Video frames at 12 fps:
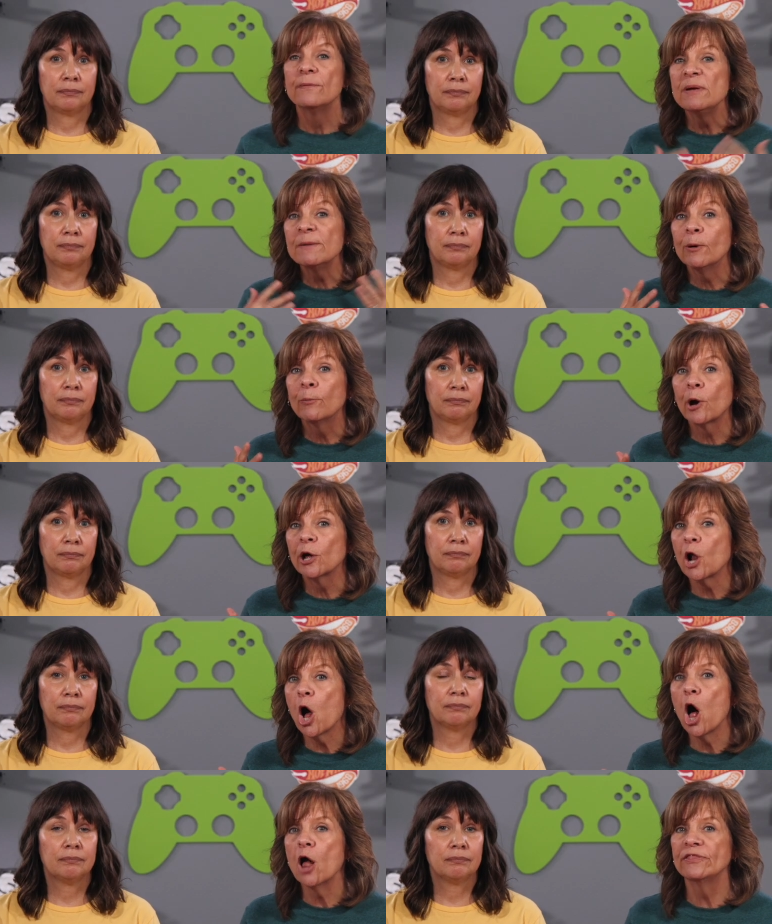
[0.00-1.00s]
Speaker 1: The people brought
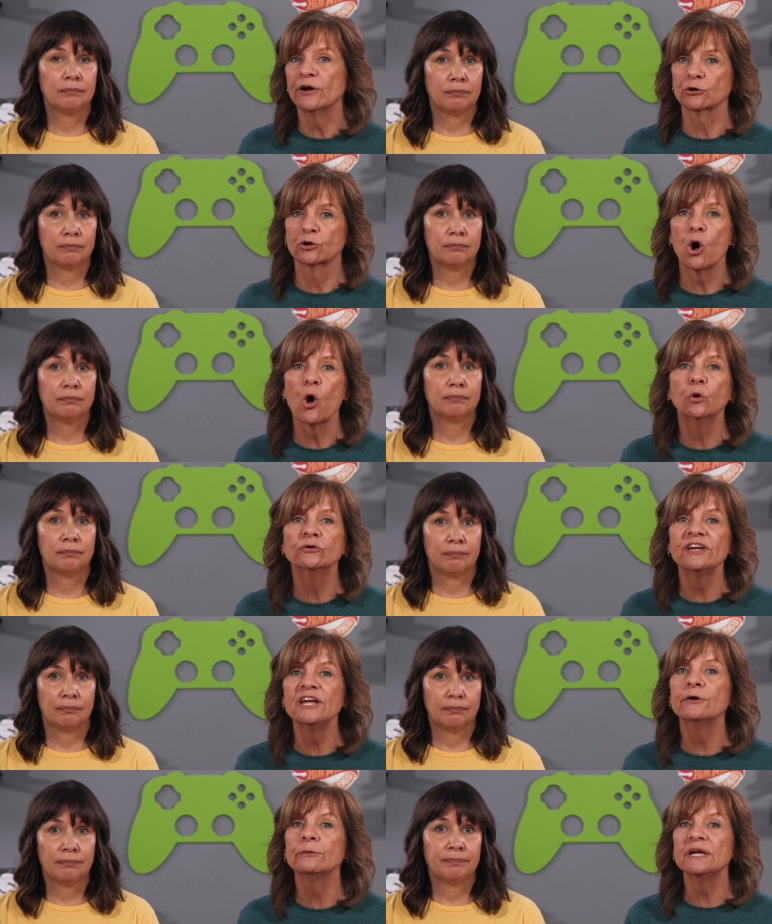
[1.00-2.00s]
all their gold
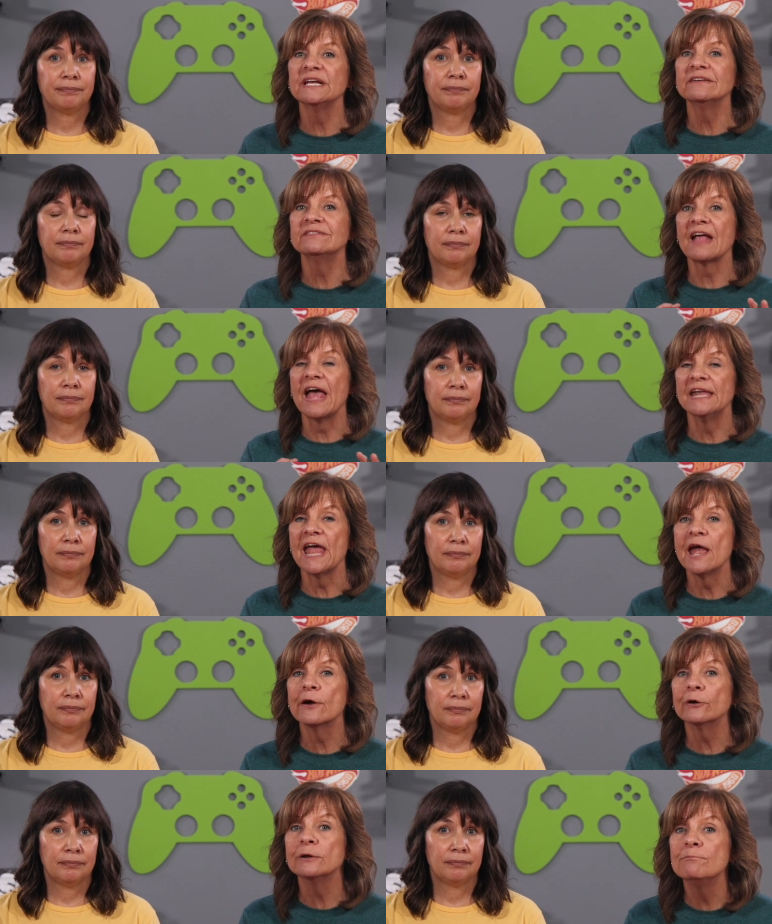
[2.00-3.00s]
earrings, and
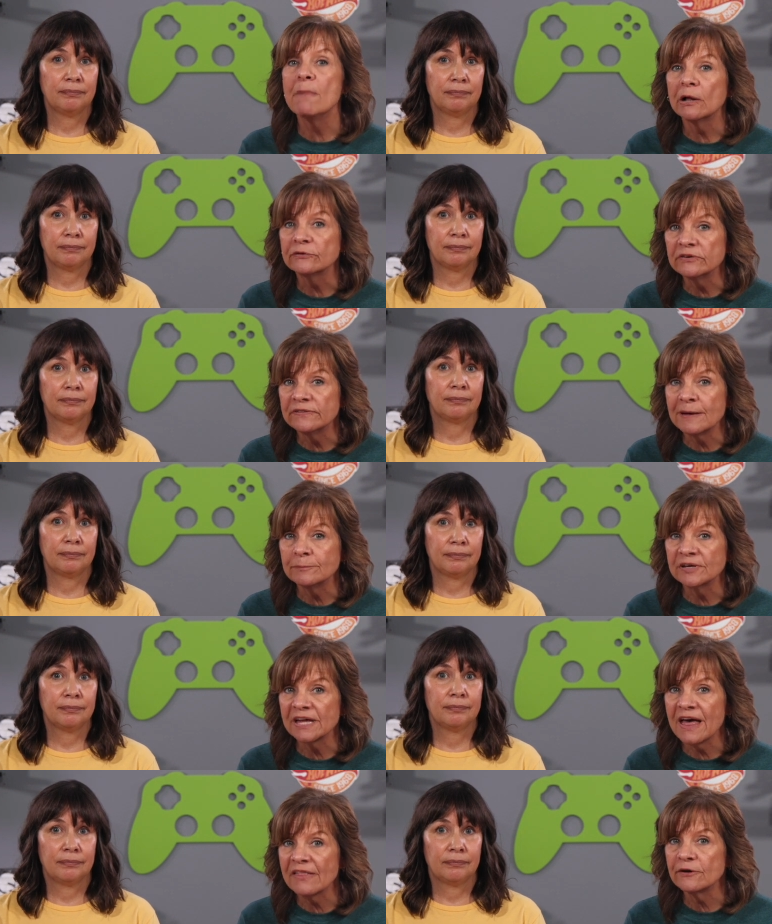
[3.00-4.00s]
Aaron melted them
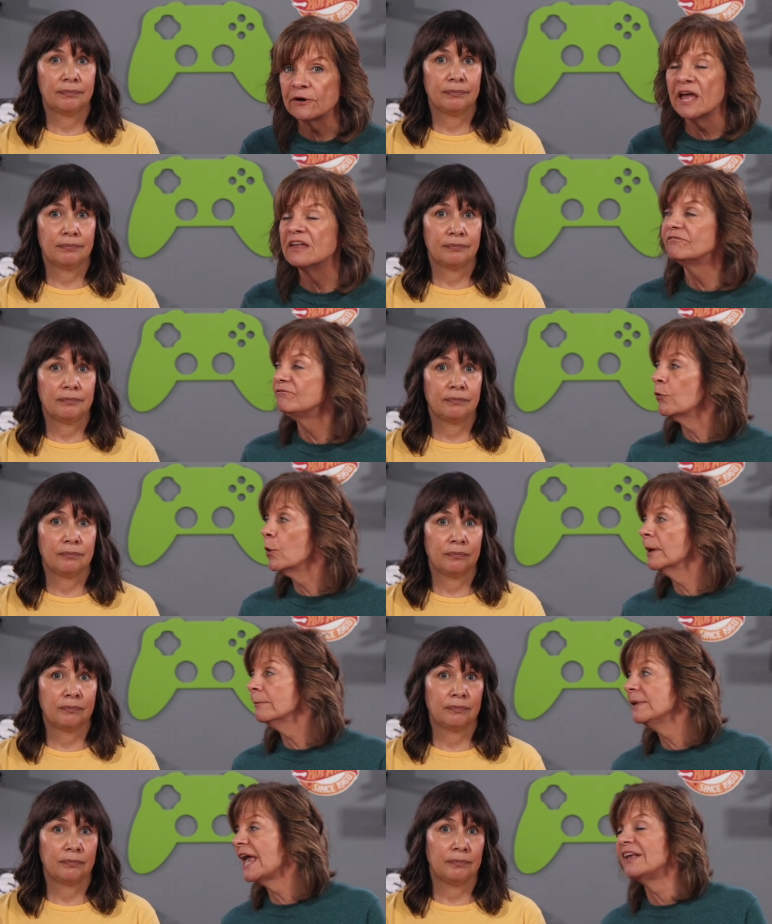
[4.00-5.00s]
together and
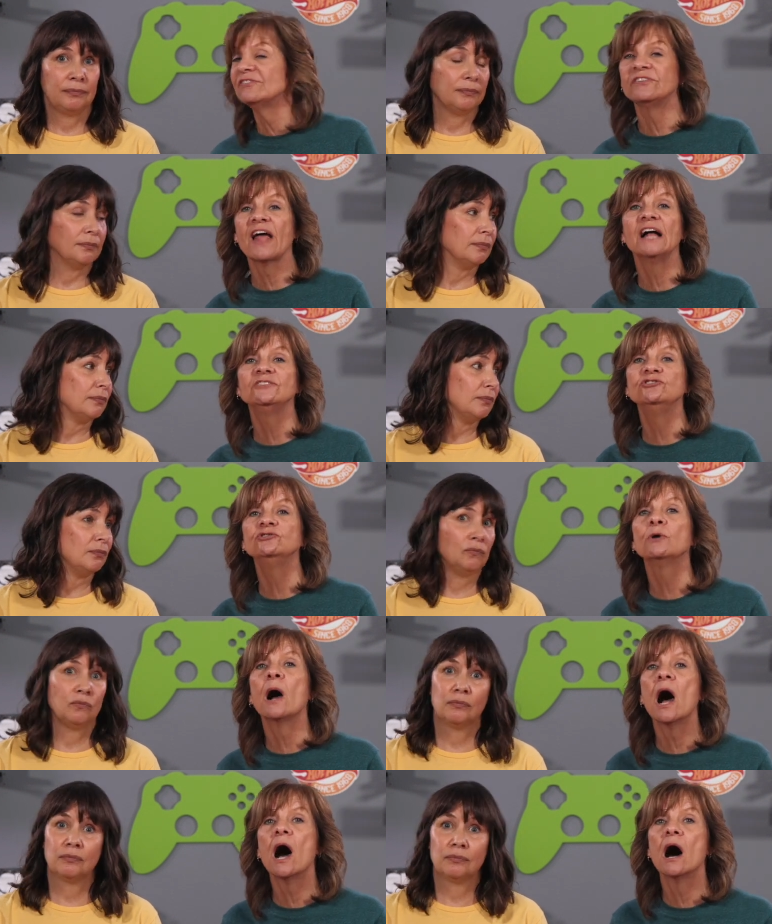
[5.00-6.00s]
formed a
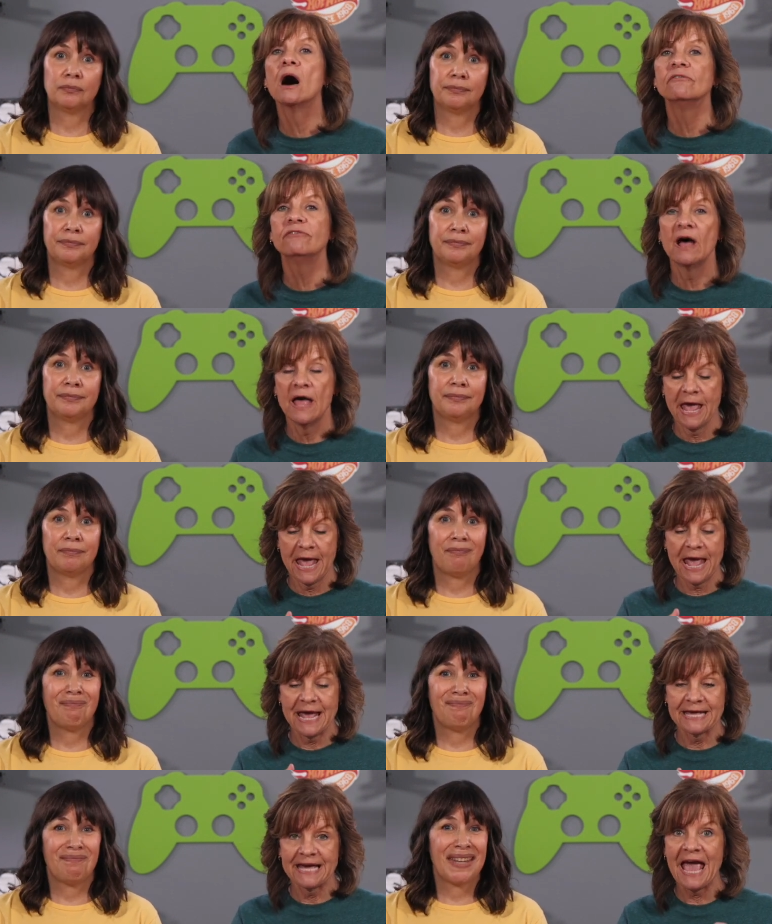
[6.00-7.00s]
statue of
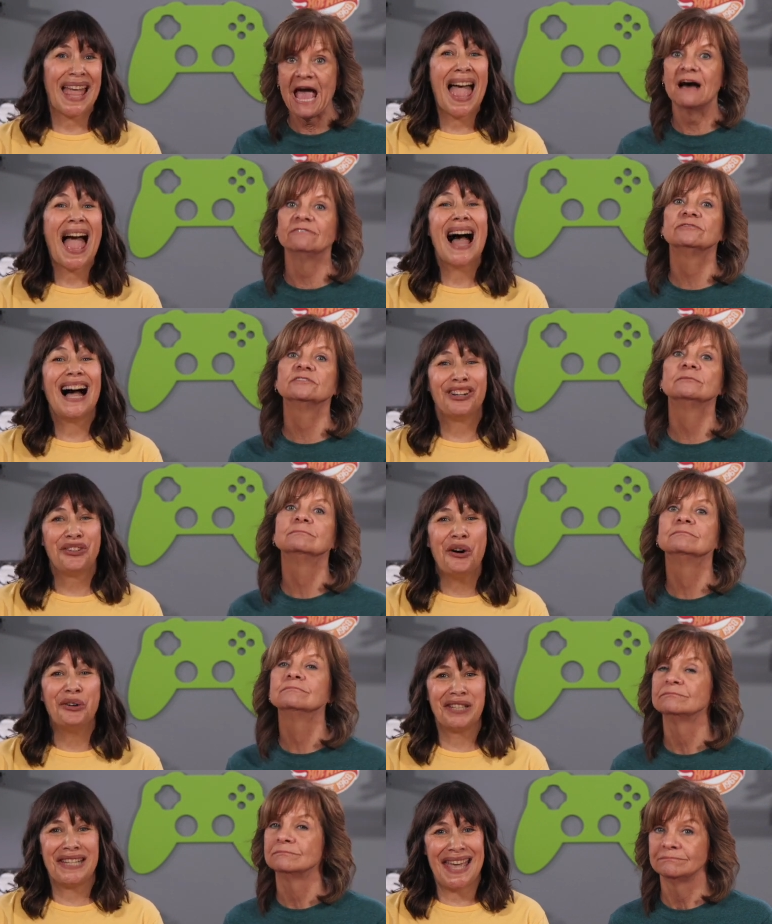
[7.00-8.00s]
a calf. A
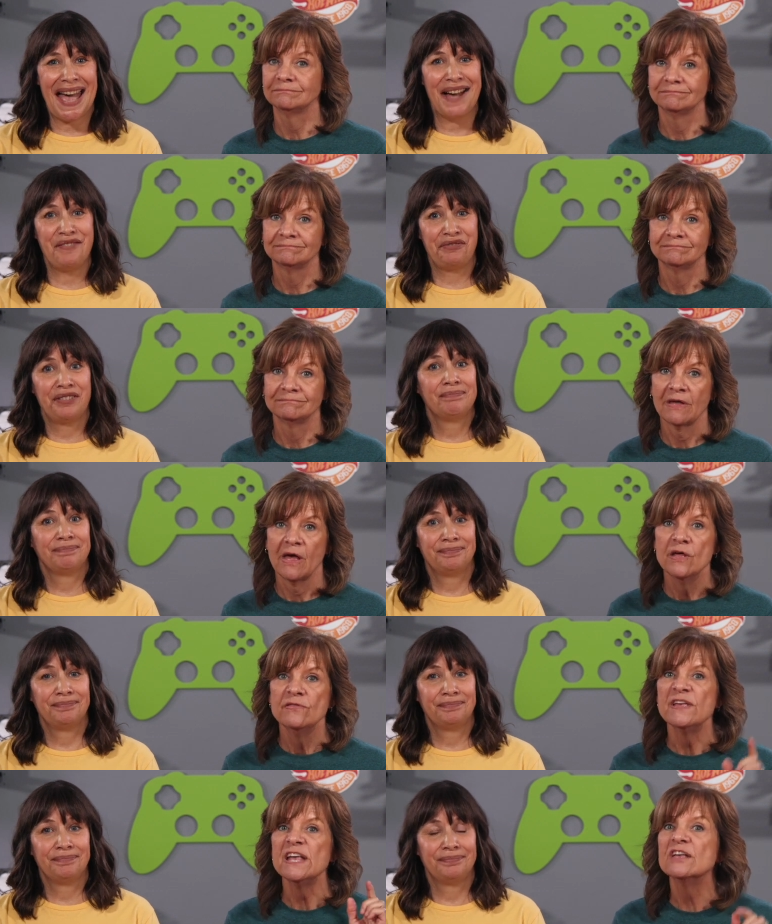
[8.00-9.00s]
golden calf.
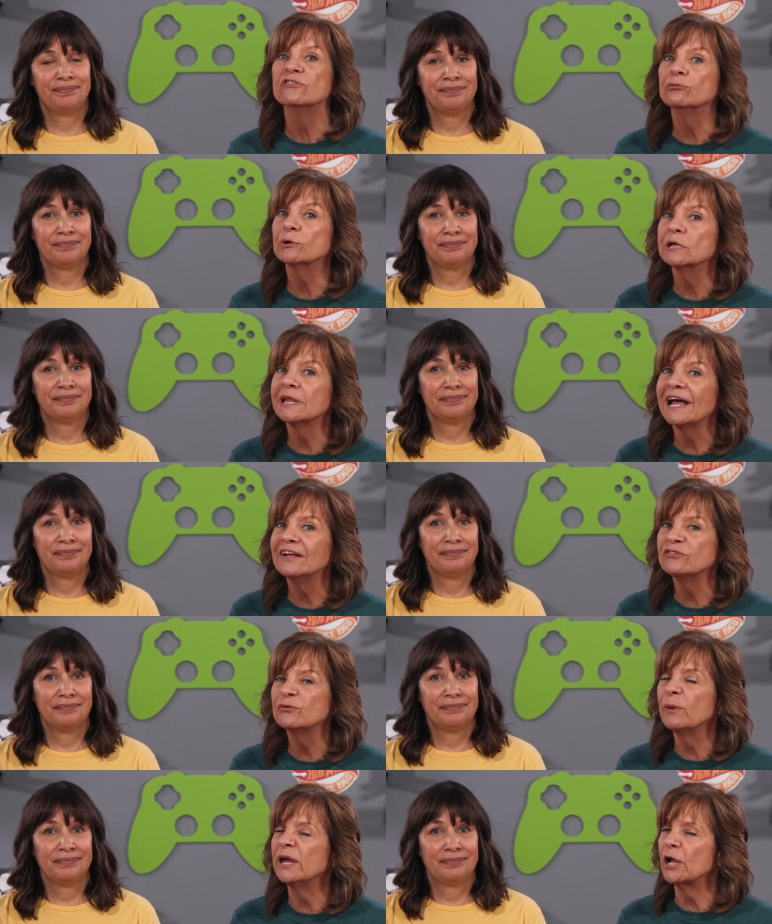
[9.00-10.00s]
The
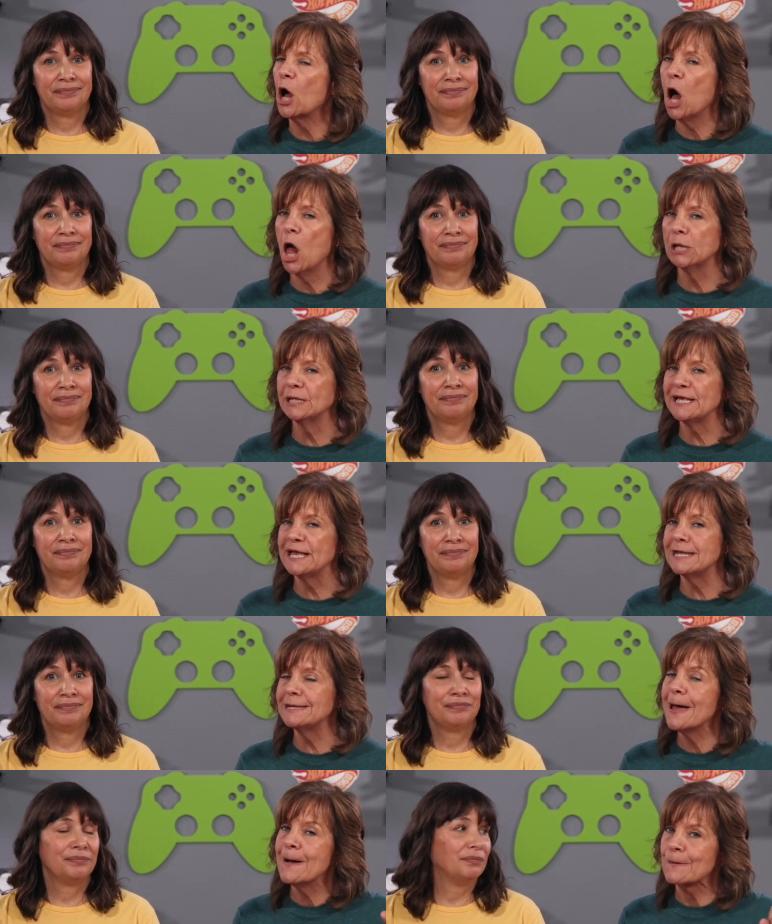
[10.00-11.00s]
Israelites went all
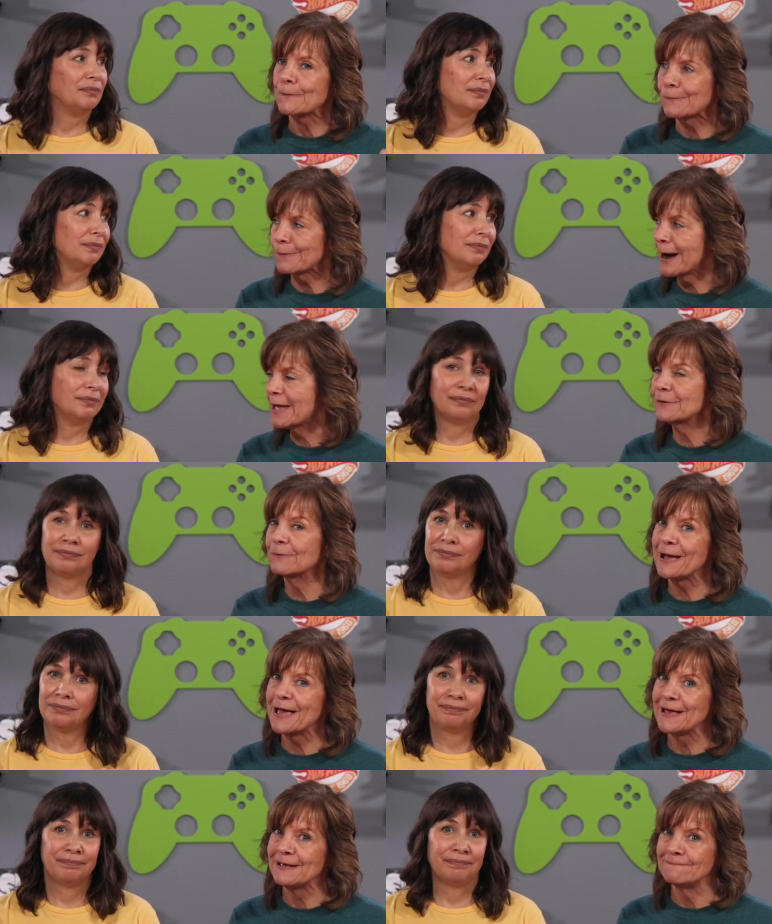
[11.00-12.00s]
in right away.